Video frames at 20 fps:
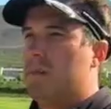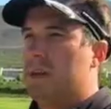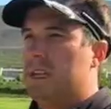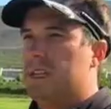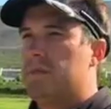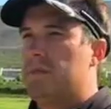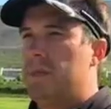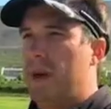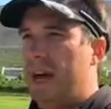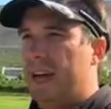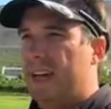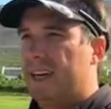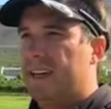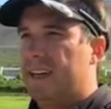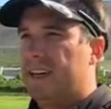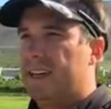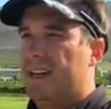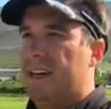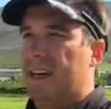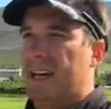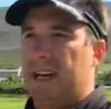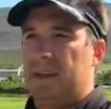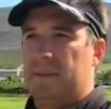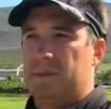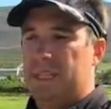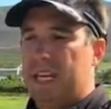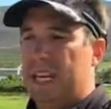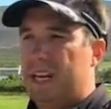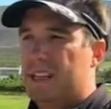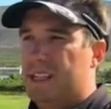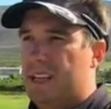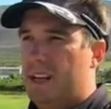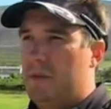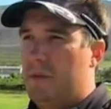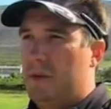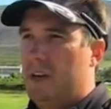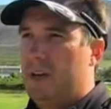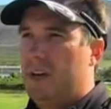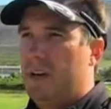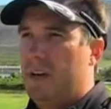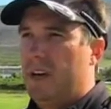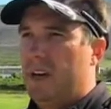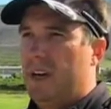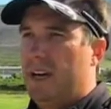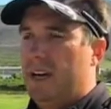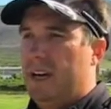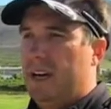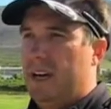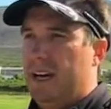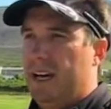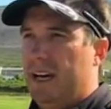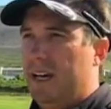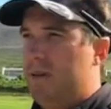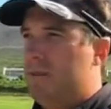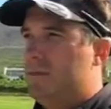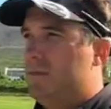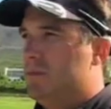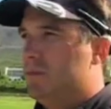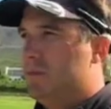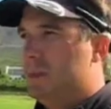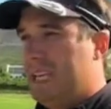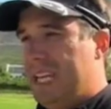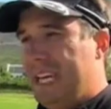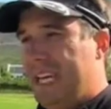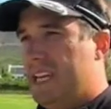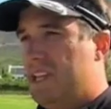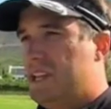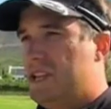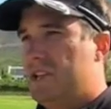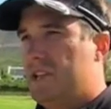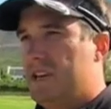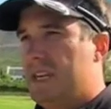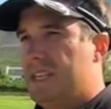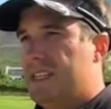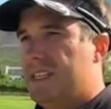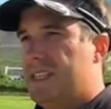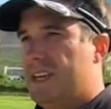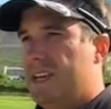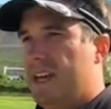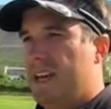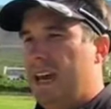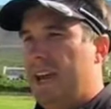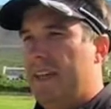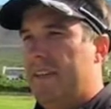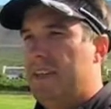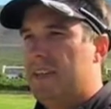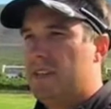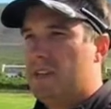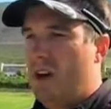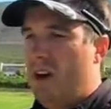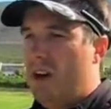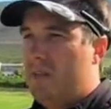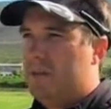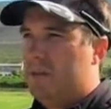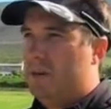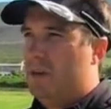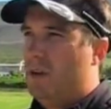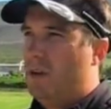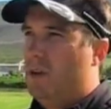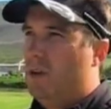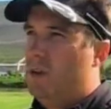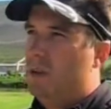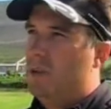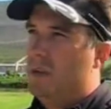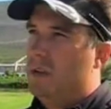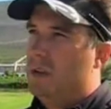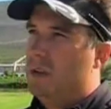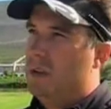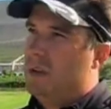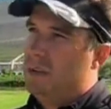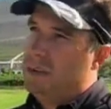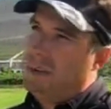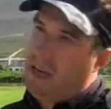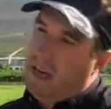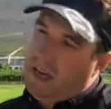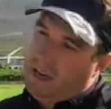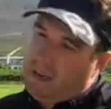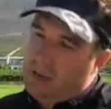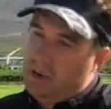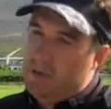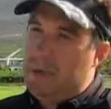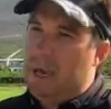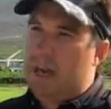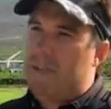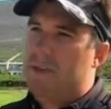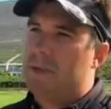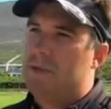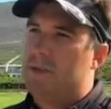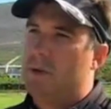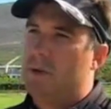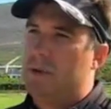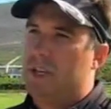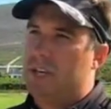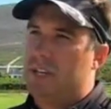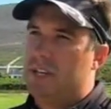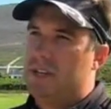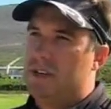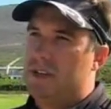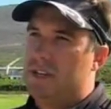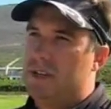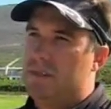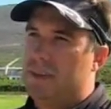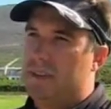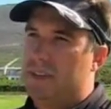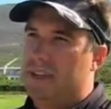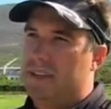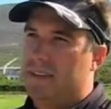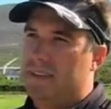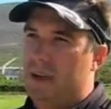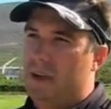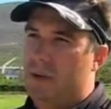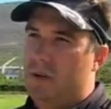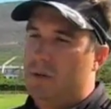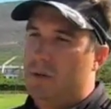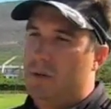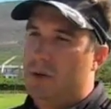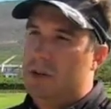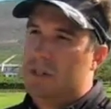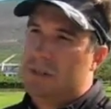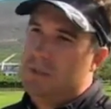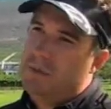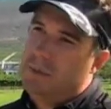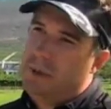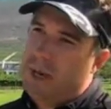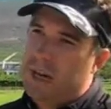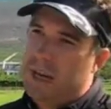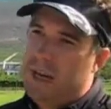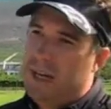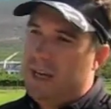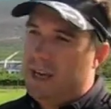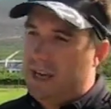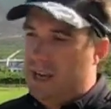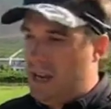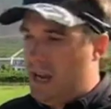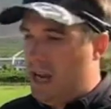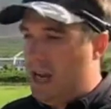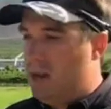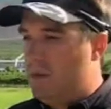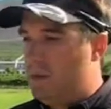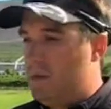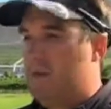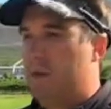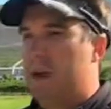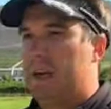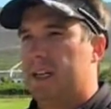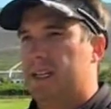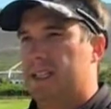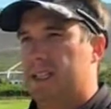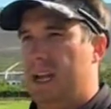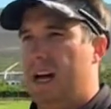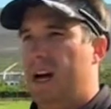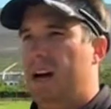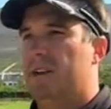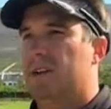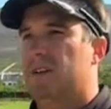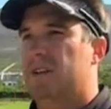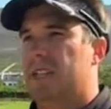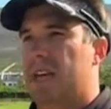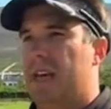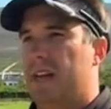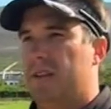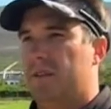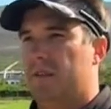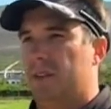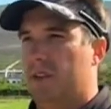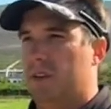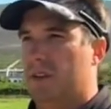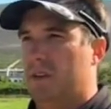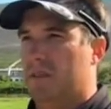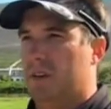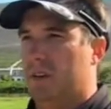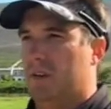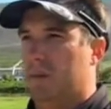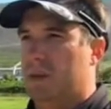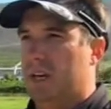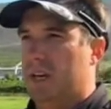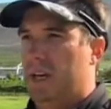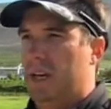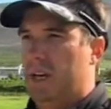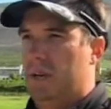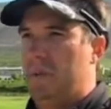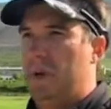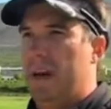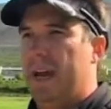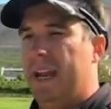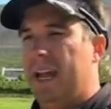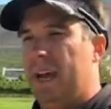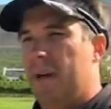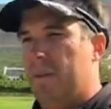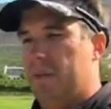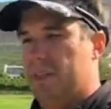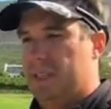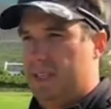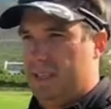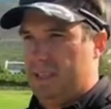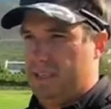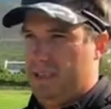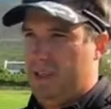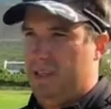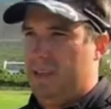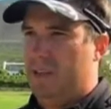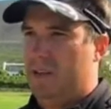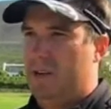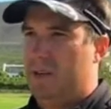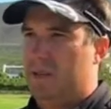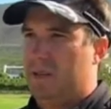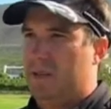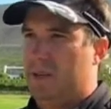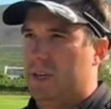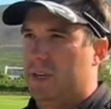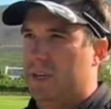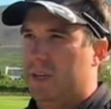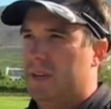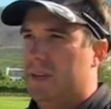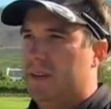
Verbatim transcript: common is back, mm-hmm. um, tennis elbow, um, knee injuries, and these often are all, there could be other sporting injuries, but they, they are worsened by how we practice and how you stand over the golf club. Bad habits in a golf swing.